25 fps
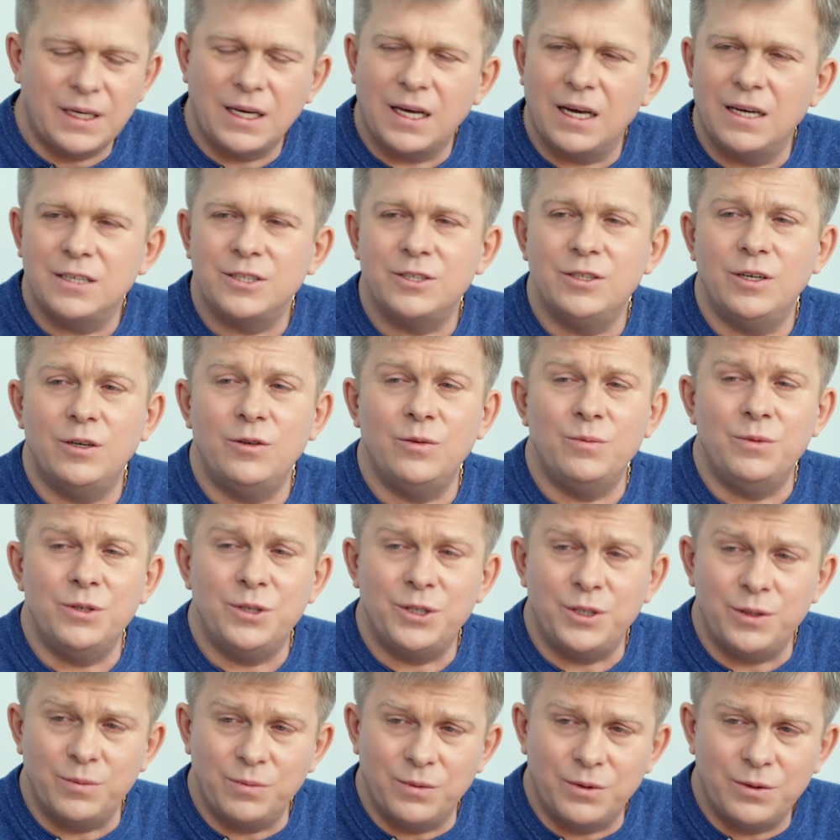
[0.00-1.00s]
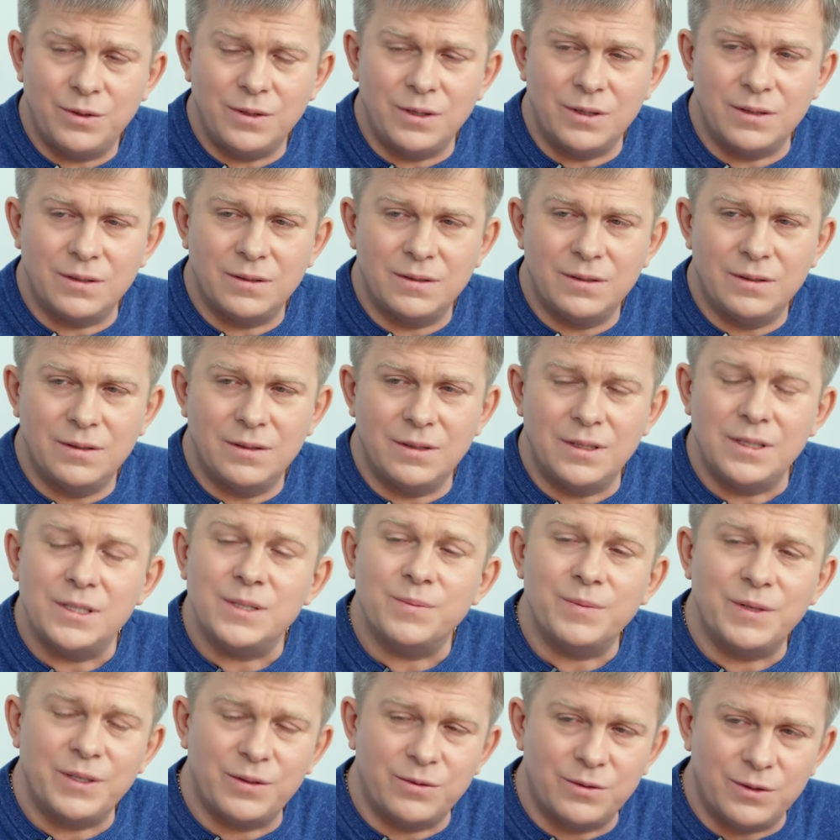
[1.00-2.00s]
Everyone who loves God
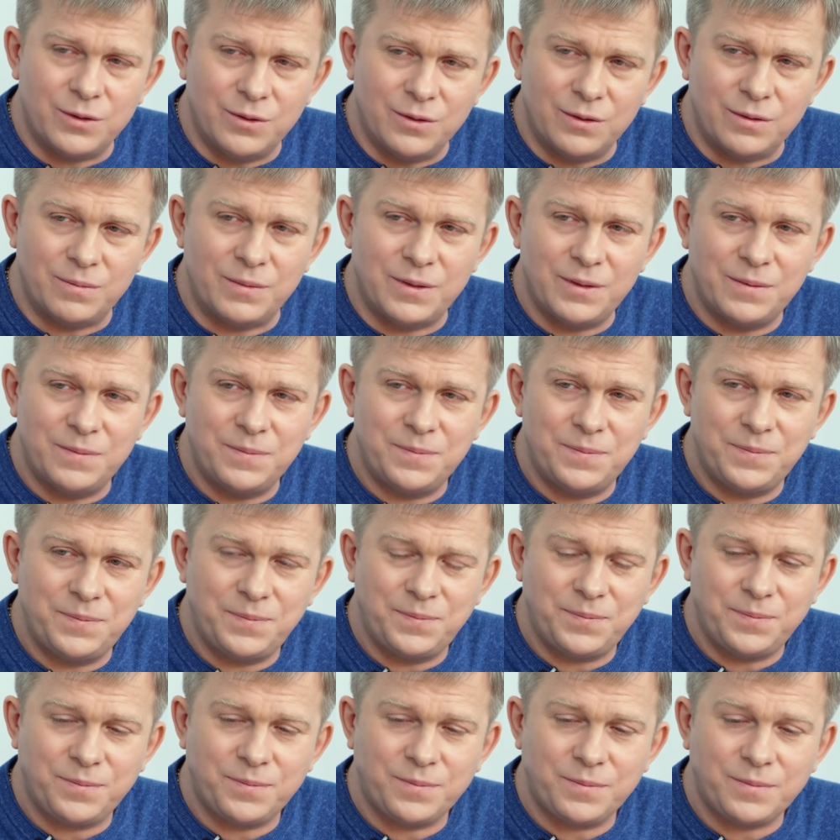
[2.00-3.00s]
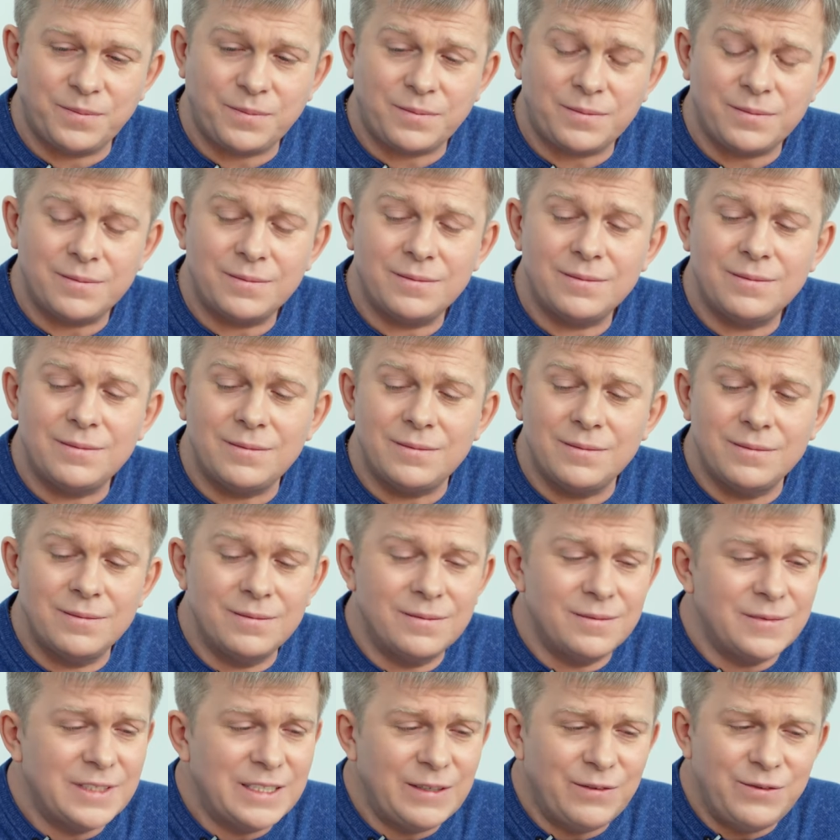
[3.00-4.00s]
is from my home.
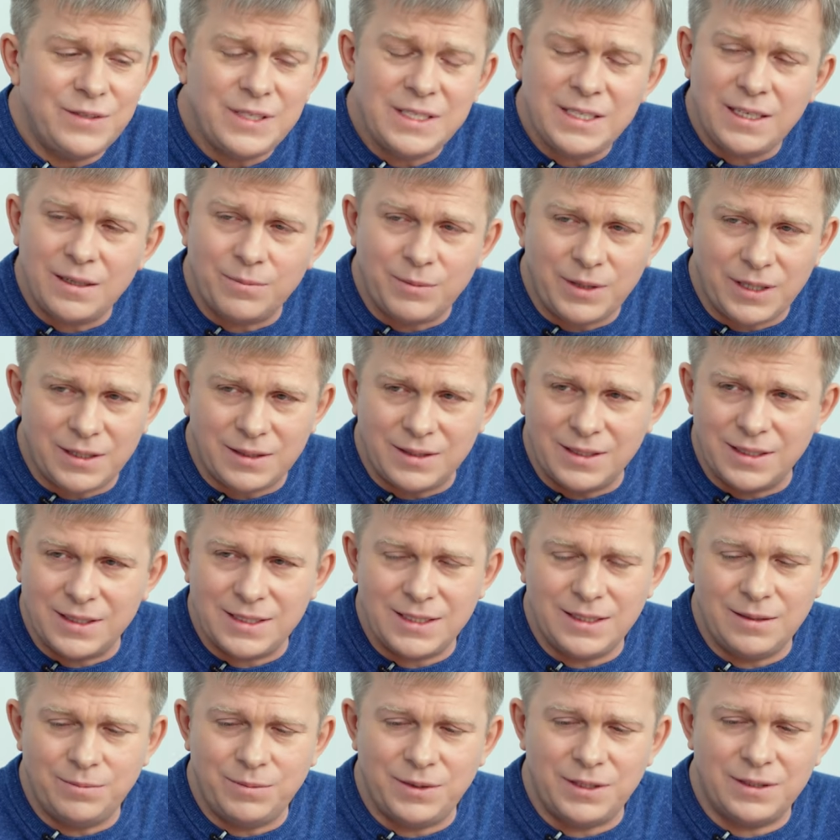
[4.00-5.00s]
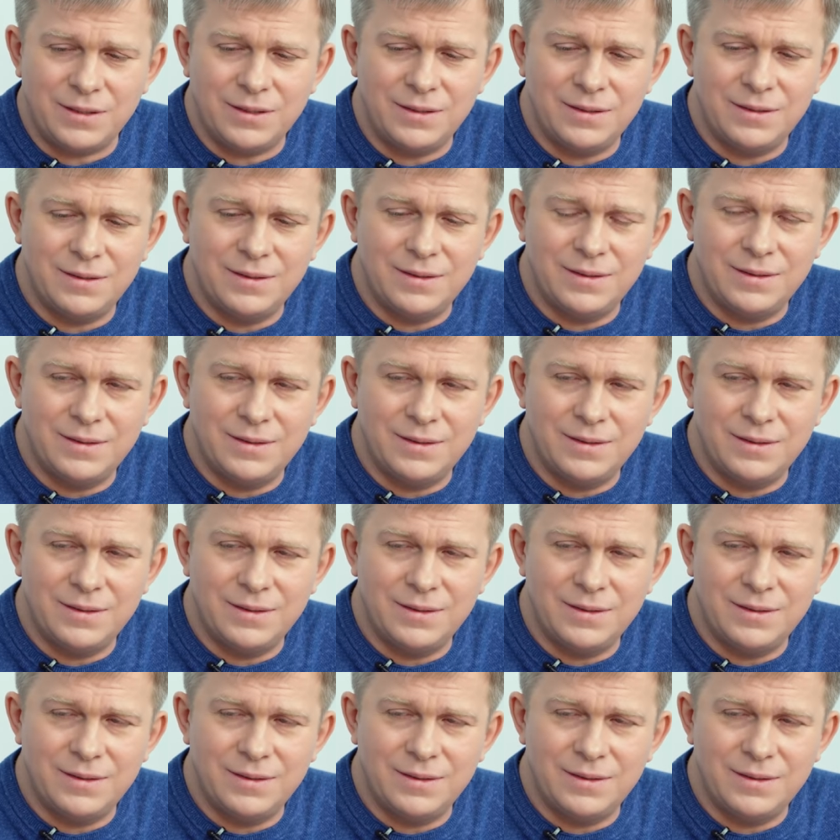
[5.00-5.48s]
We are all one family.